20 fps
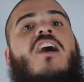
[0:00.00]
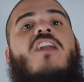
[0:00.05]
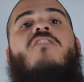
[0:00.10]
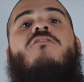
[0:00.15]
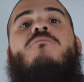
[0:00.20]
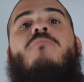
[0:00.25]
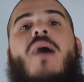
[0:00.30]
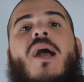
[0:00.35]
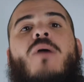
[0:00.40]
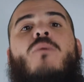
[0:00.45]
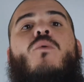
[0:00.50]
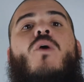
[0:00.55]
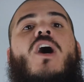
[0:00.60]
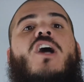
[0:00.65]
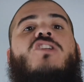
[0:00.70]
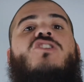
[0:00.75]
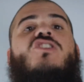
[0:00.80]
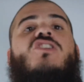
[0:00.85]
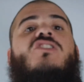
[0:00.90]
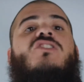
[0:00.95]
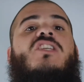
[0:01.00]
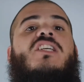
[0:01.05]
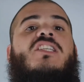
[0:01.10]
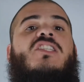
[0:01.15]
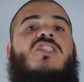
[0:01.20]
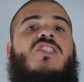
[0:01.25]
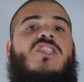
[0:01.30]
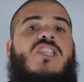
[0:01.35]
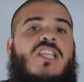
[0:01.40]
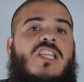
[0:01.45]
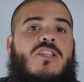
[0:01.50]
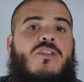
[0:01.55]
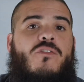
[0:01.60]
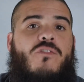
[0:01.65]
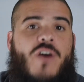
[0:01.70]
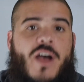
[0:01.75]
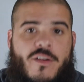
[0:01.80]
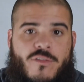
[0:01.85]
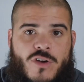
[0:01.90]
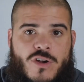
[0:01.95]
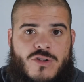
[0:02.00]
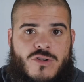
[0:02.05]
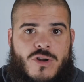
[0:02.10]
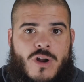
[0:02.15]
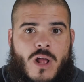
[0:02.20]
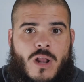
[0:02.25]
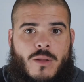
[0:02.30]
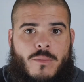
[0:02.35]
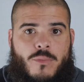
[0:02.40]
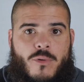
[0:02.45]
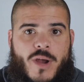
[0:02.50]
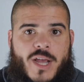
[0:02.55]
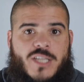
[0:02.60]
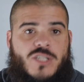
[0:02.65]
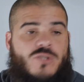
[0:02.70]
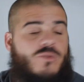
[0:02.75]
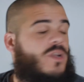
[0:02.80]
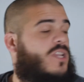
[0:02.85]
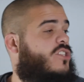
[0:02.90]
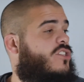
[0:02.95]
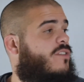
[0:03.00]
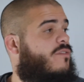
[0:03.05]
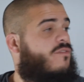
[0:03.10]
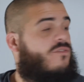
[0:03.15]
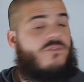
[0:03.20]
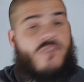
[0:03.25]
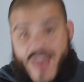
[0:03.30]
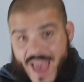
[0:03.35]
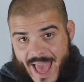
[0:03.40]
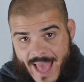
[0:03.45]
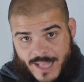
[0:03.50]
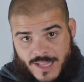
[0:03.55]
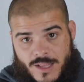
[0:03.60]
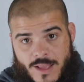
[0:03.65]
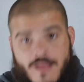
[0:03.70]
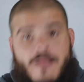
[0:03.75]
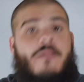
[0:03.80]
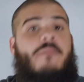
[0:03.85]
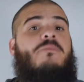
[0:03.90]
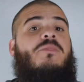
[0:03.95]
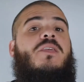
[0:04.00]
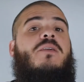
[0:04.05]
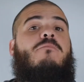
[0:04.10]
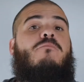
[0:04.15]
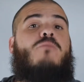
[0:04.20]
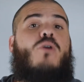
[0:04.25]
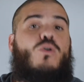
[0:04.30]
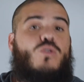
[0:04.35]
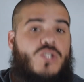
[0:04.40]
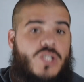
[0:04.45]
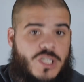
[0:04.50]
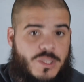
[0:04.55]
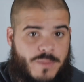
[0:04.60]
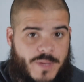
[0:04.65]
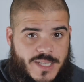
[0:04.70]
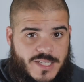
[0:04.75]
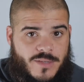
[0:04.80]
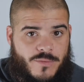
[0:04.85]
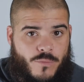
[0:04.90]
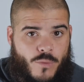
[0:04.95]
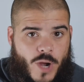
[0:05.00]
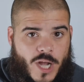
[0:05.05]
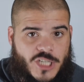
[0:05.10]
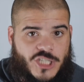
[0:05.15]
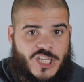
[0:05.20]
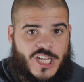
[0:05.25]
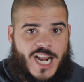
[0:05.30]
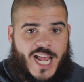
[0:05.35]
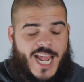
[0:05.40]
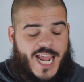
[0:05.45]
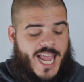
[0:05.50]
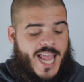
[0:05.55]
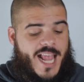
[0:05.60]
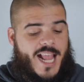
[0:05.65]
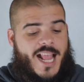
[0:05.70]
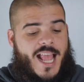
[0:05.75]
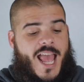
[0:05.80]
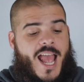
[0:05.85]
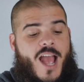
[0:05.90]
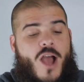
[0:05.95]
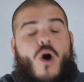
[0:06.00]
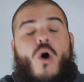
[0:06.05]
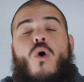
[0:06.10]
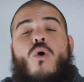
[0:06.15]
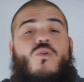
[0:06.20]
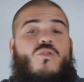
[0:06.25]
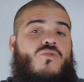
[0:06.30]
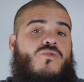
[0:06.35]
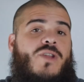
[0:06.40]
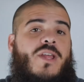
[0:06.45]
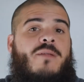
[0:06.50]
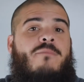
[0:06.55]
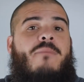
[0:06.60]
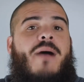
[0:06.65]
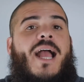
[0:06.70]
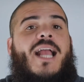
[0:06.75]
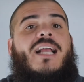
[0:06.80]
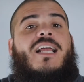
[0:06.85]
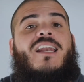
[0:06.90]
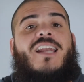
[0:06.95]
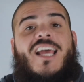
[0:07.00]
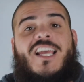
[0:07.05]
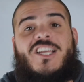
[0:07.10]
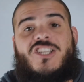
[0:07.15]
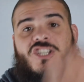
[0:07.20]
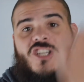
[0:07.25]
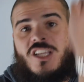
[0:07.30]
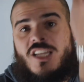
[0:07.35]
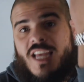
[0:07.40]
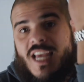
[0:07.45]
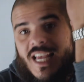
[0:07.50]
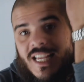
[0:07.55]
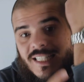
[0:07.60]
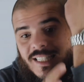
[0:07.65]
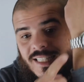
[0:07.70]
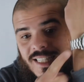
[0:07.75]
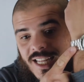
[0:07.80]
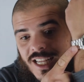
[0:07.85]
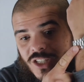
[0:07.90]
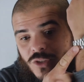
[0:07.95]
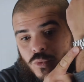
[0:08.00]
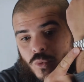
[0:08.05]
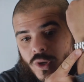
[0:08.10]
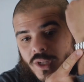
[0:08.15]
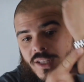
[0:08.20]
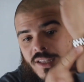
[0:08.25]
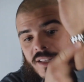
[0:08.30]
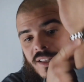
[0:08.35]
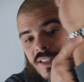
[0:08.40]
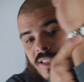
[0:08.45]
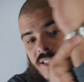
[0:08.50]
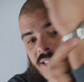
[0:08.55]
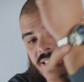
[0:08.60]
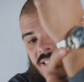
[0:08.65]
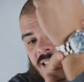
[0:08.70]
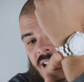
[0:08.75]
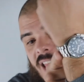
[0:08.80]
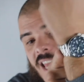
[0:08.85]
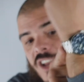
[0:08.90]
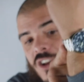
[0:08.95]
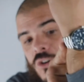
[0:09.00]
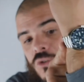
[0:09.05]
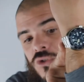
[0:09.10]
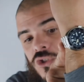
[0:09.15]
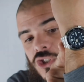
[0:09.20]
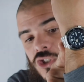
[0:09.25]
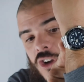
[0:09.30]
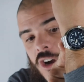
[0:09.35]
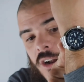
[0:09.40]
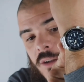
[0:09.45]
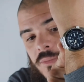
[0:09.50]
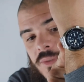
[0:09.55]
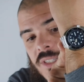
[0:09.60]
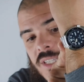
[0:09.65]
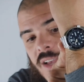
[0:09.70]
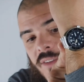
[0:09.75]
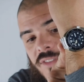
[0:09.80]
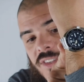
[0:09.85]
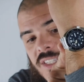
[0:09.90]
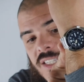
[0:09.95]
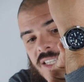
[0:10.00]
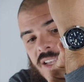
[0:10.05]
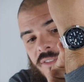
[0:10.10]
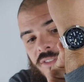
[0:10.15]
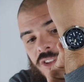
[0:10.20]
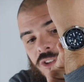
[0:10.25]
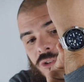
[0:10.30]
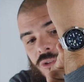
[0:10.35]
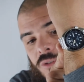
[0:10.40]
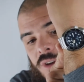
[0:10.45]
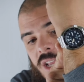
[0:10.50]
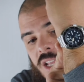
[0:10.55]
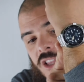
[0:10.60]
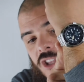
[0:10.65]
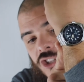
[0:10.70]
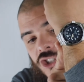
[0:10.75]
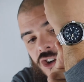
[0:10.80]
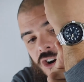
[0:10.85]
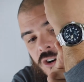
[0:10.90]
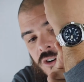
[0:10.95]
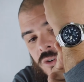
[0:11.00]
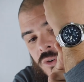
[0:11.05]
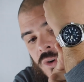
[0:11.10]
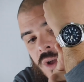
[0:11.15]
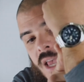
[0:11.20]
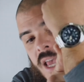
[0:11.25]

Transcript: of my watches exceed the $500 price range. In fact, the most expensive watch that I own in my collection is this one, the Seiko SARP 773, the Turtle.